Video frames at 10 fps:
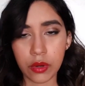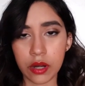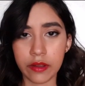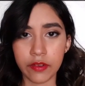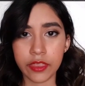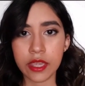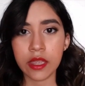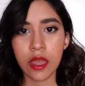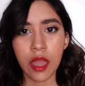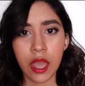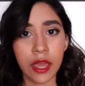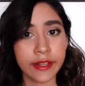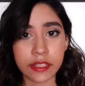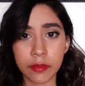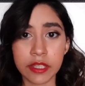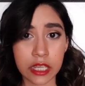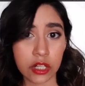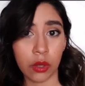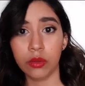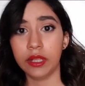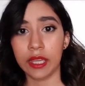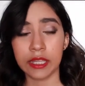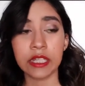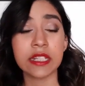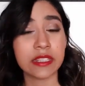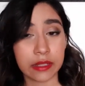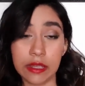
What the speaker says: throughout everything, and it's not because I don't like it.